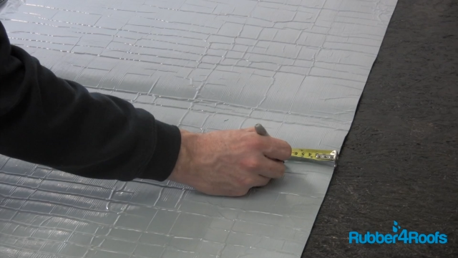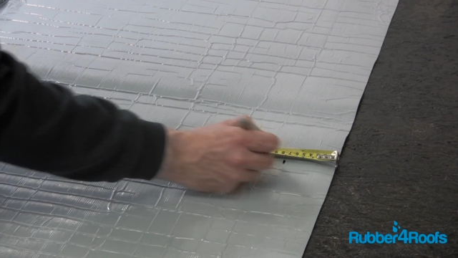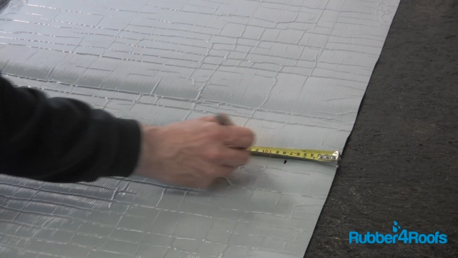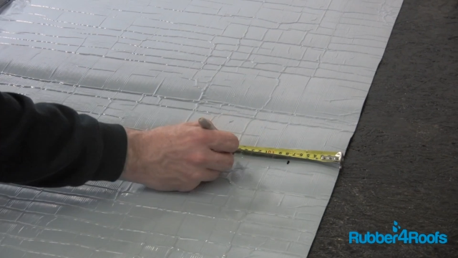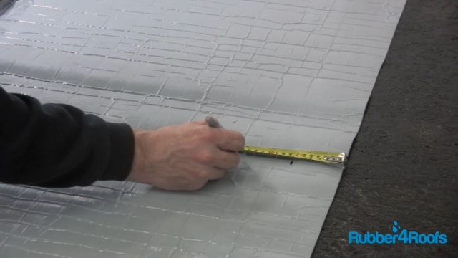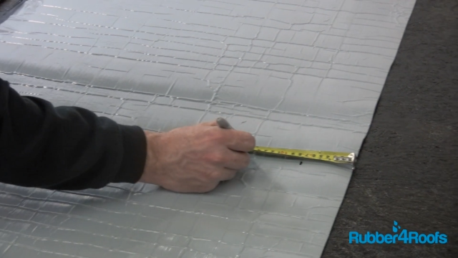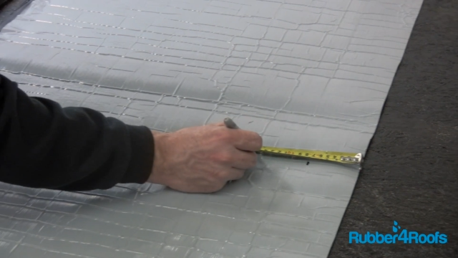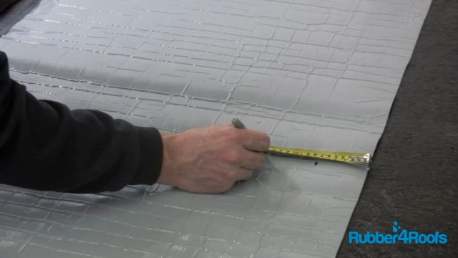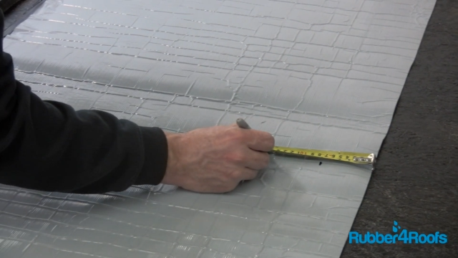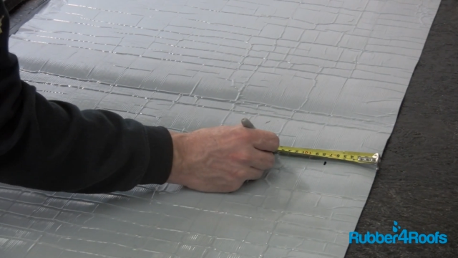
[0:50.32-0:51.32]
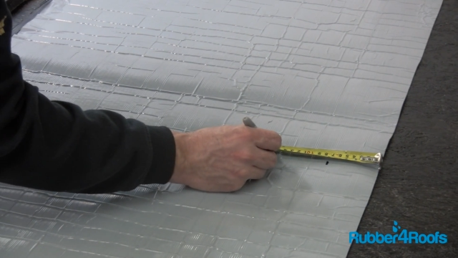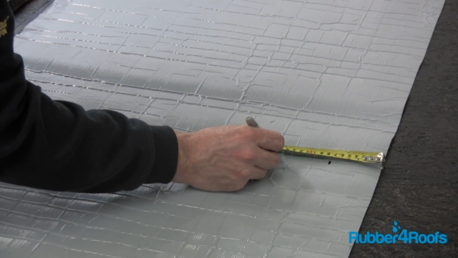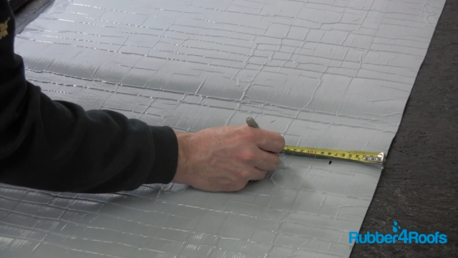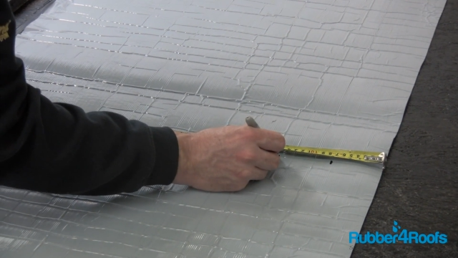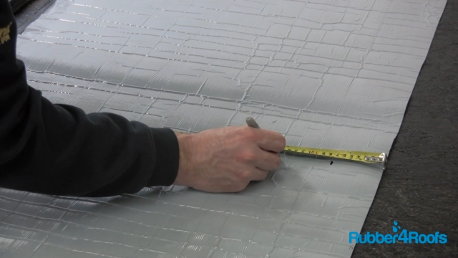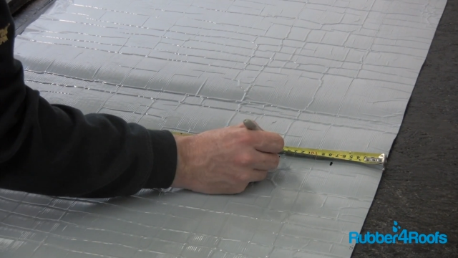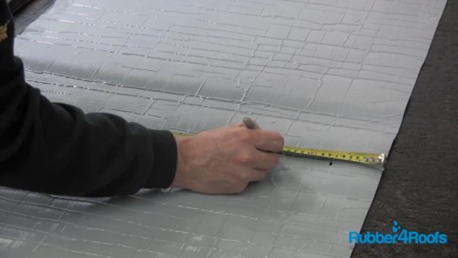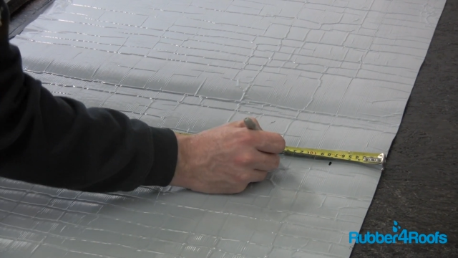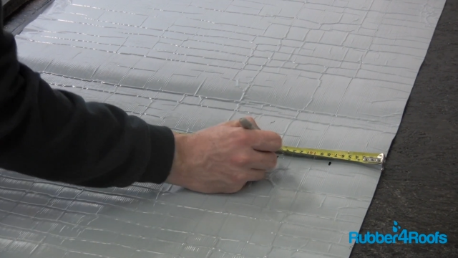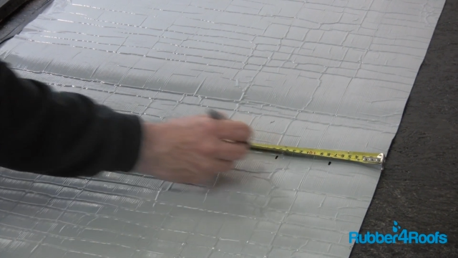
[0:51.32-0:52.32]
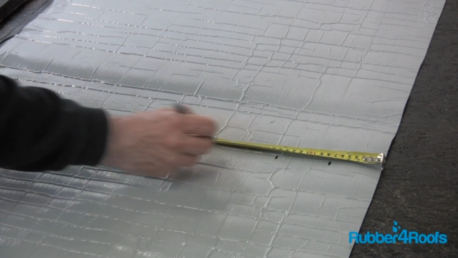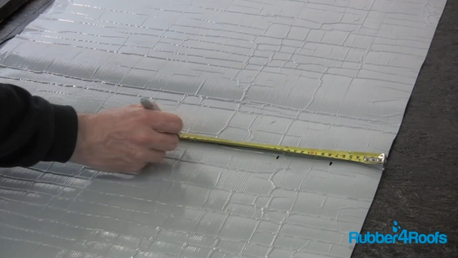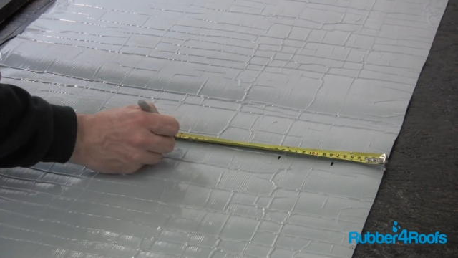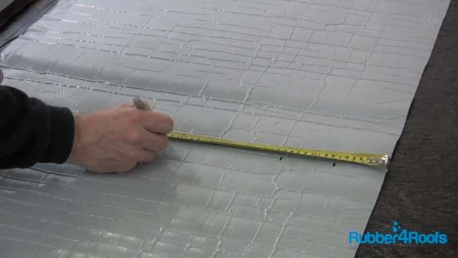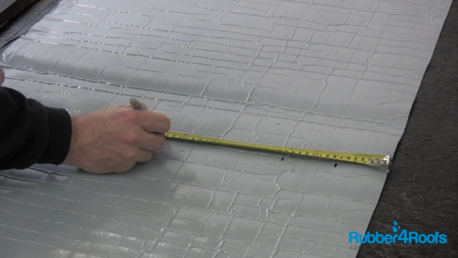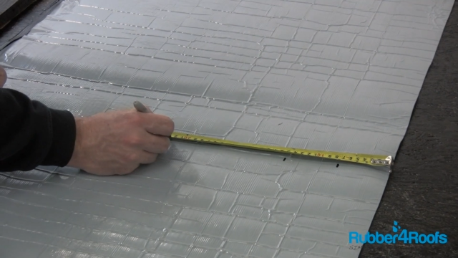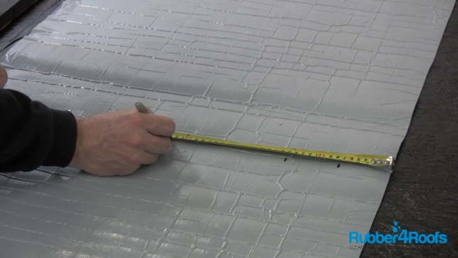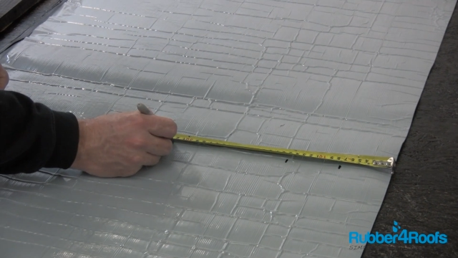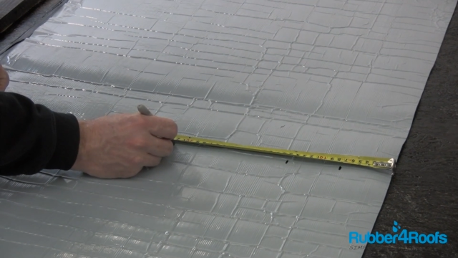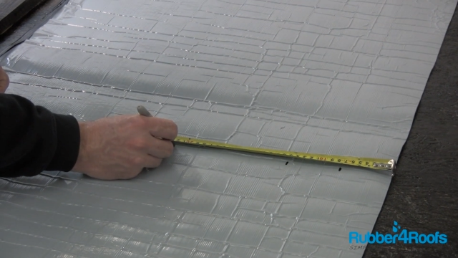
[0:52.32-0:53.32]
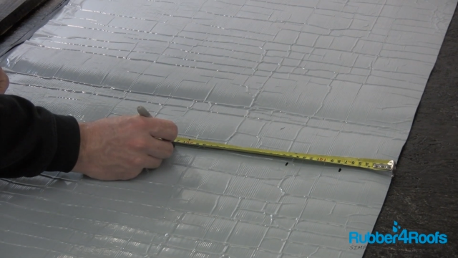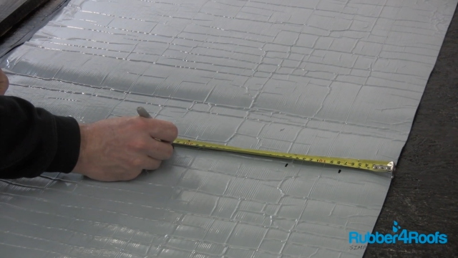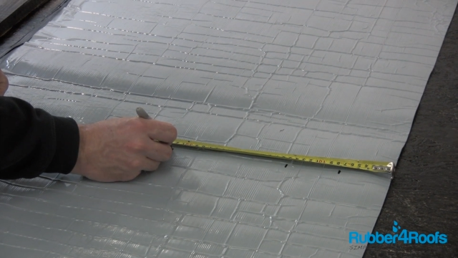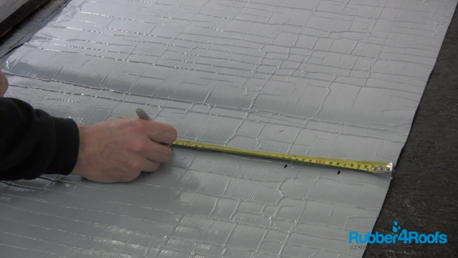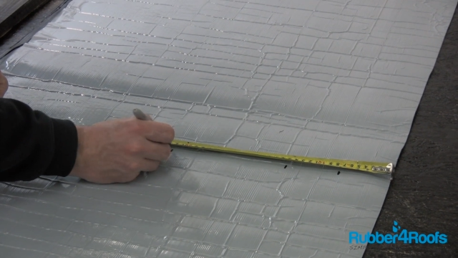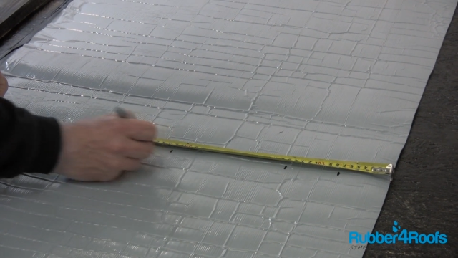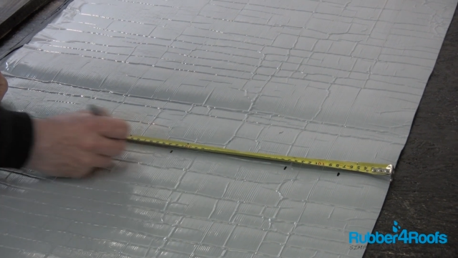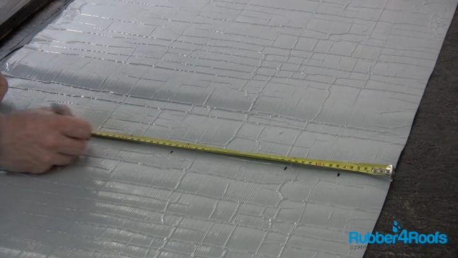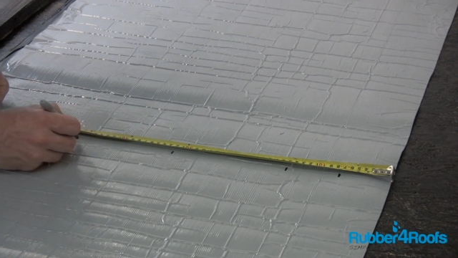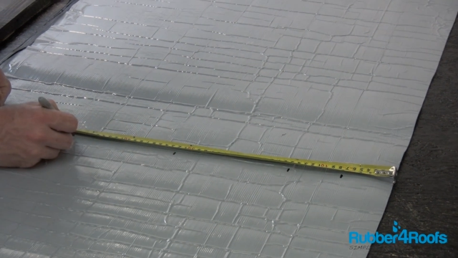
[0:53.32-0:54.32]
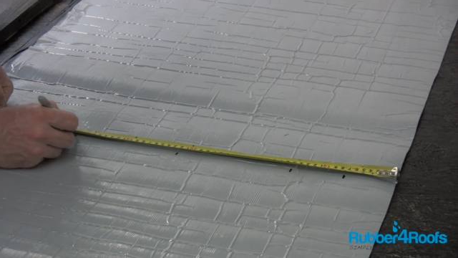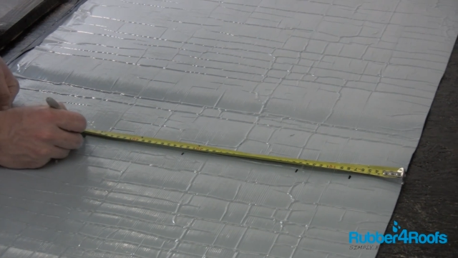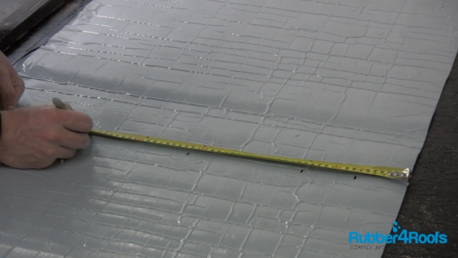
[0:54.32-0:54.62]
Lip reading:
(no speaker visible)